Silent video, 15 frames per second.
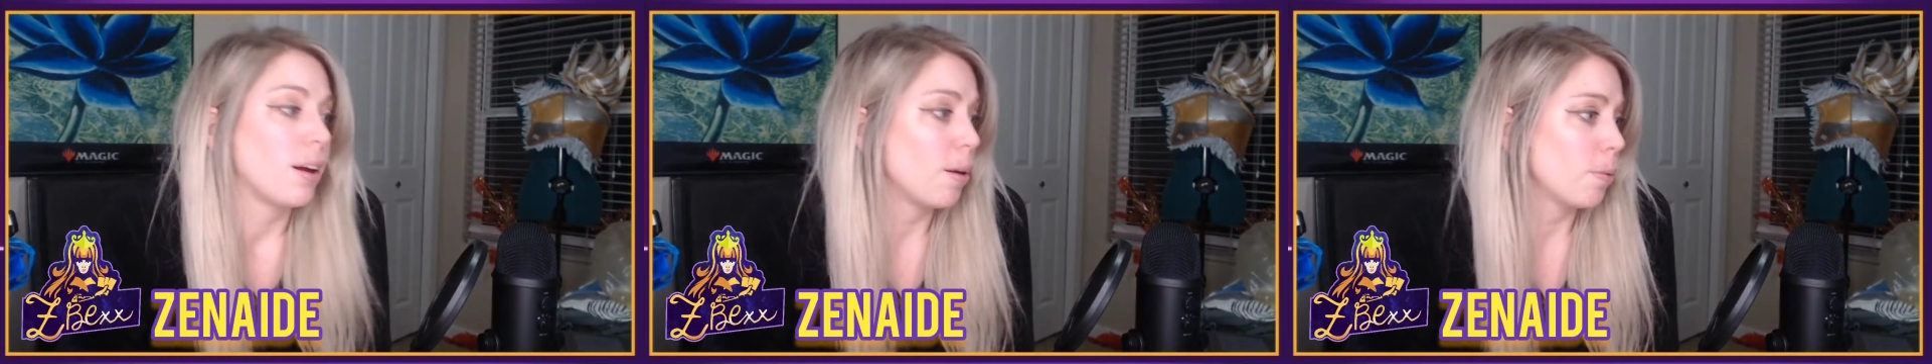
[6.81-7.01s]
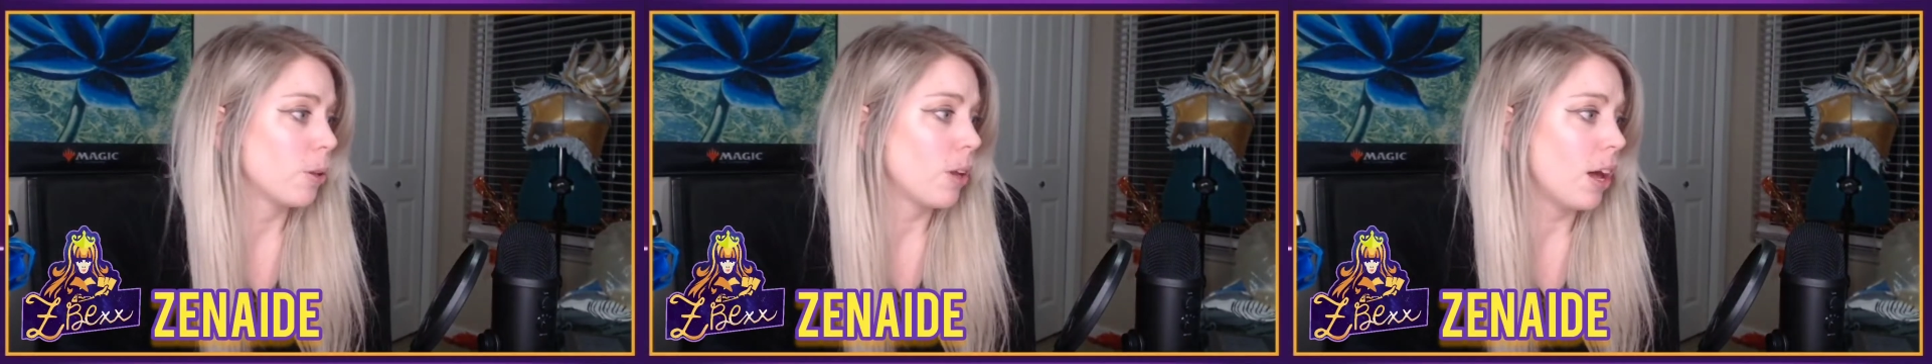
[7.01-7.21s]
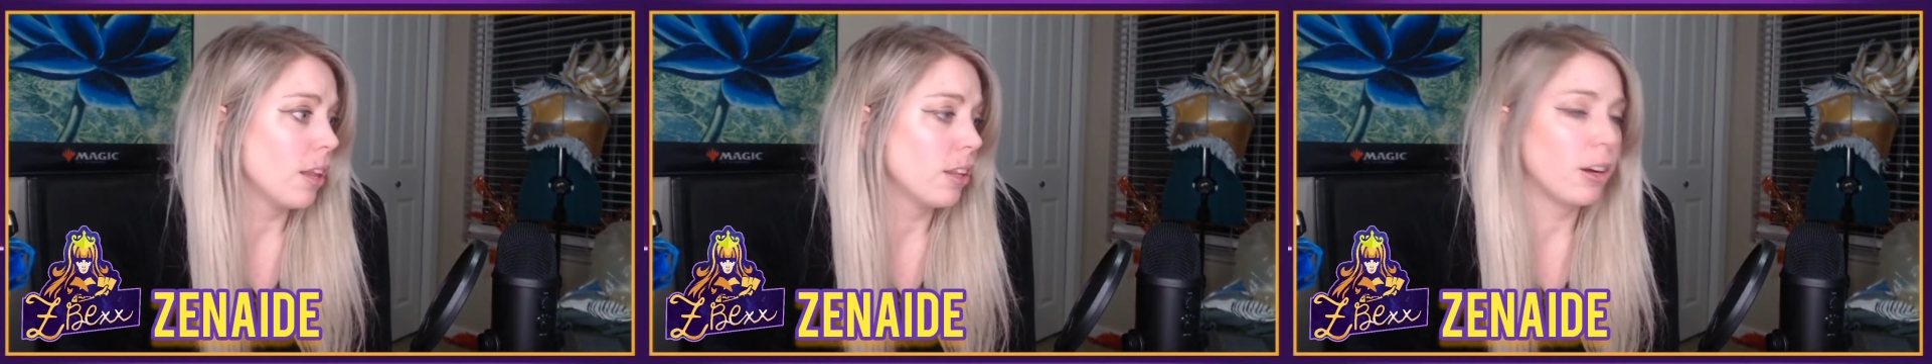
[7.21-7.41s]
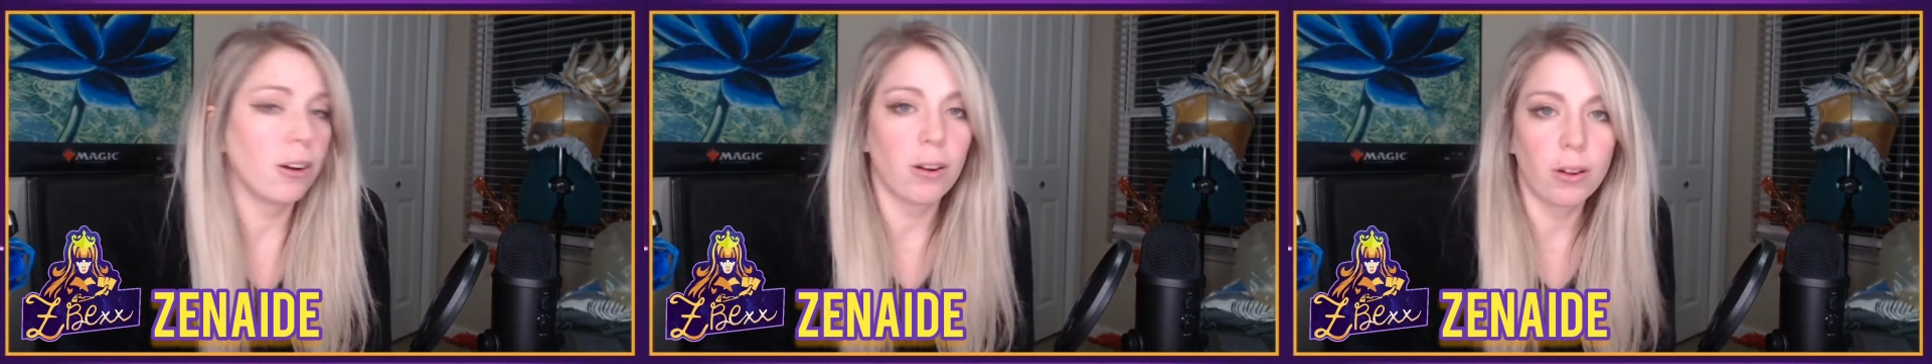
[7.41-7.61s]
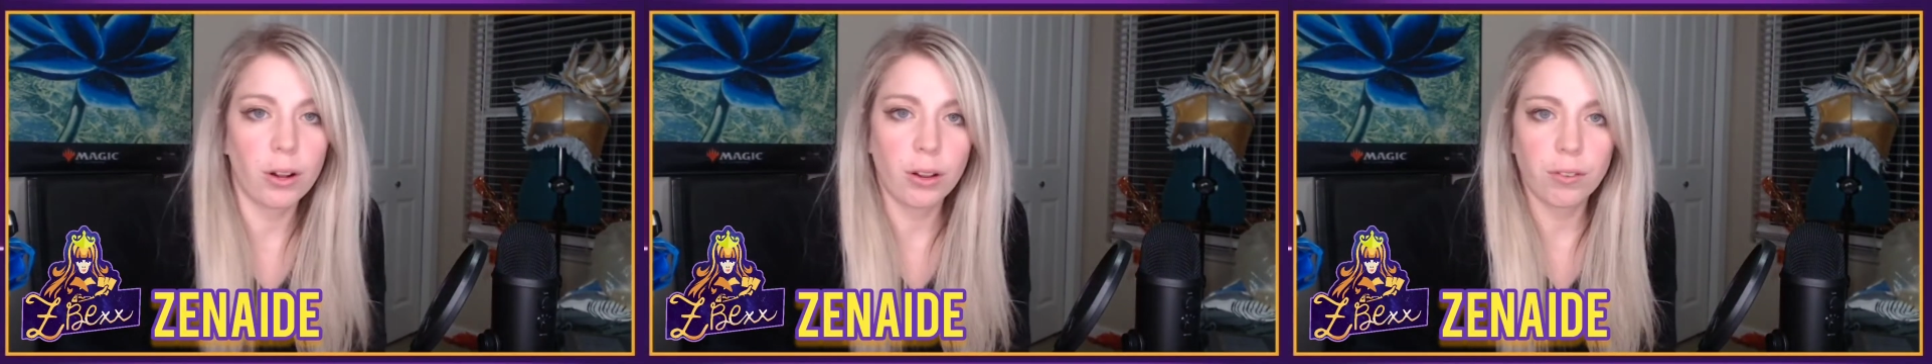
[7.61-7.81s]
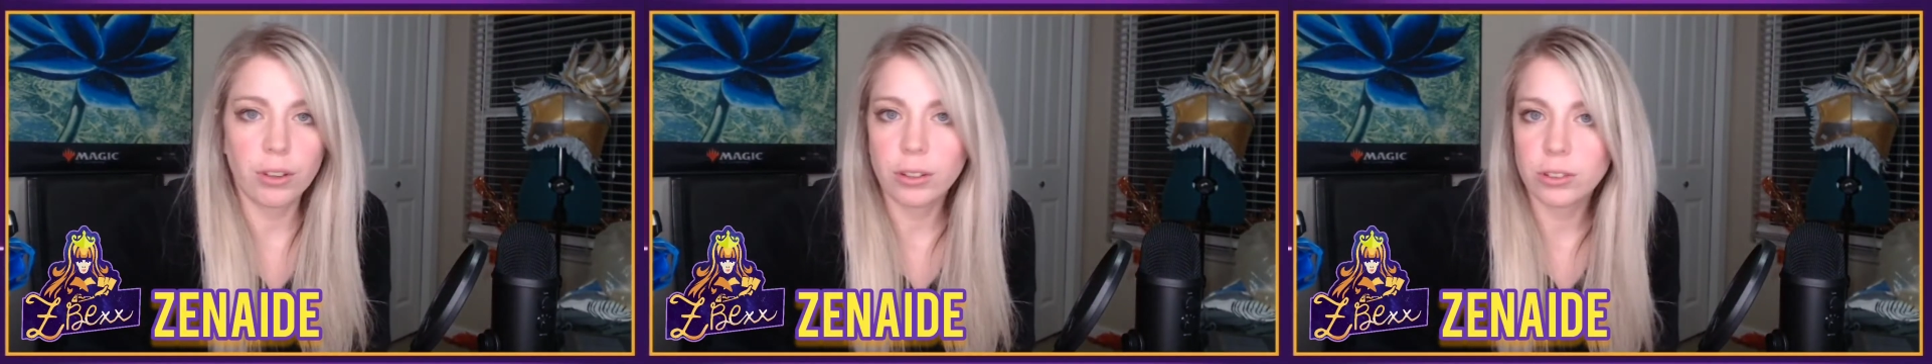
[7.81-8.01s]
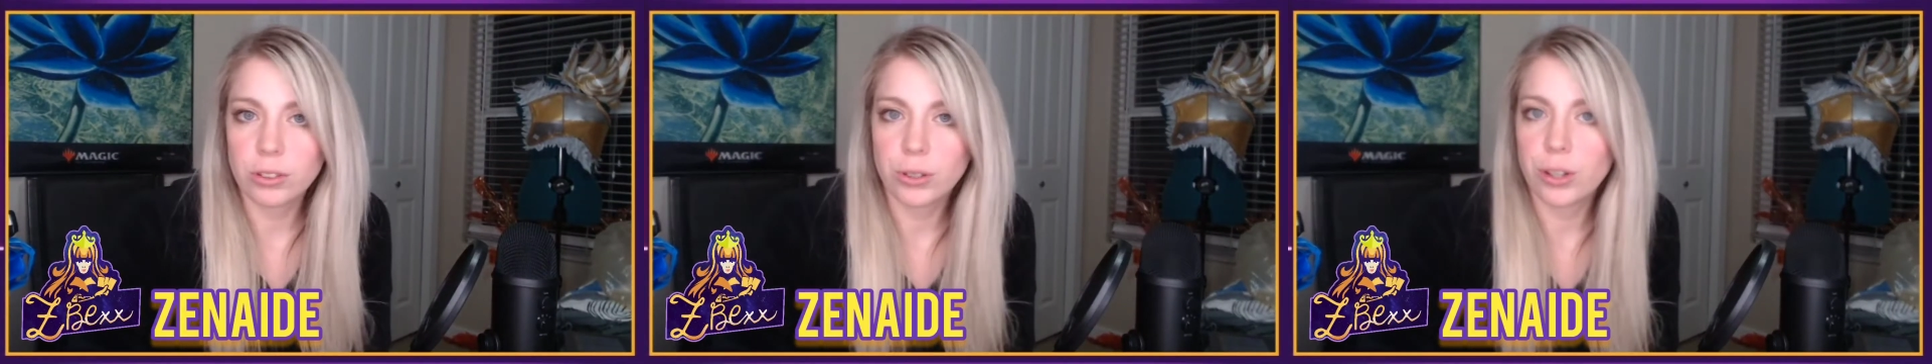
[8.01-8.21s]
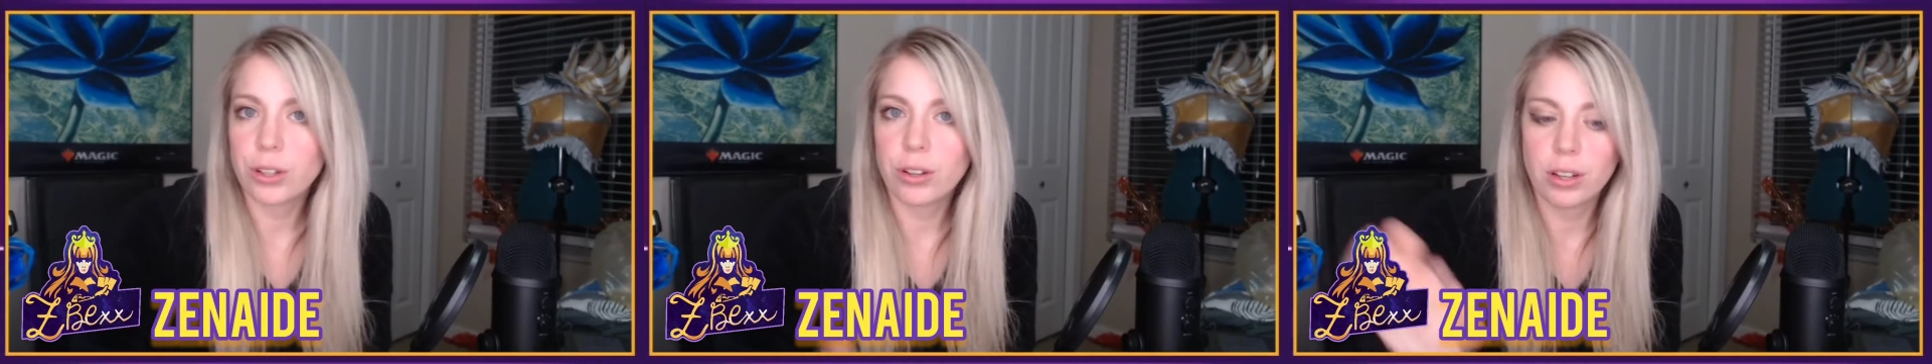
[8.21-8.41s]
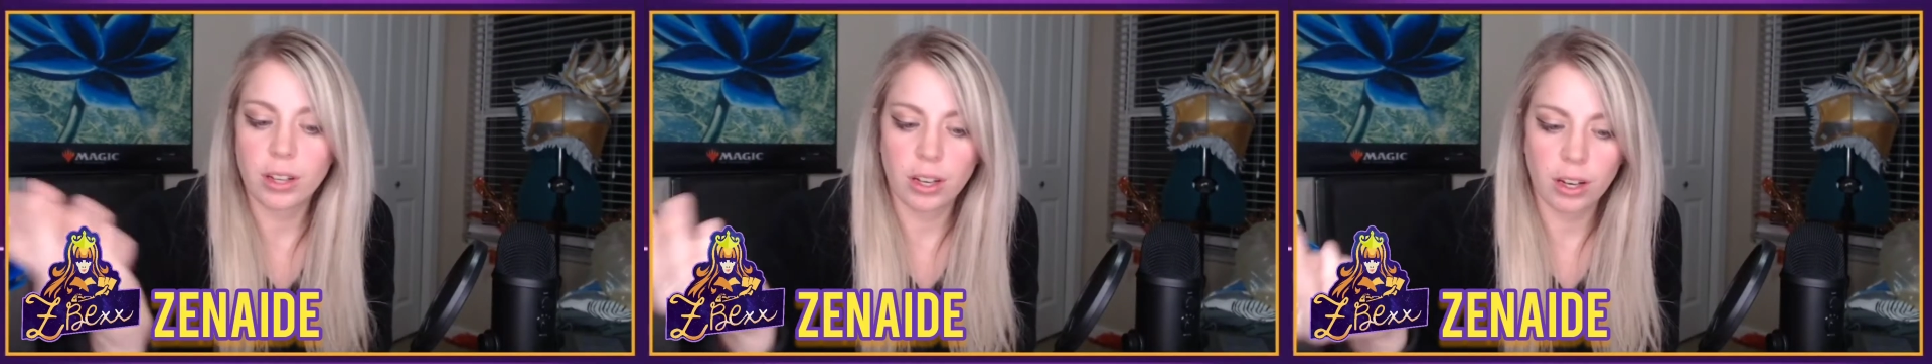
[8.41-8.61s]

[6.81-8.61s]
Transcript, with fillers: glad that all of you joined on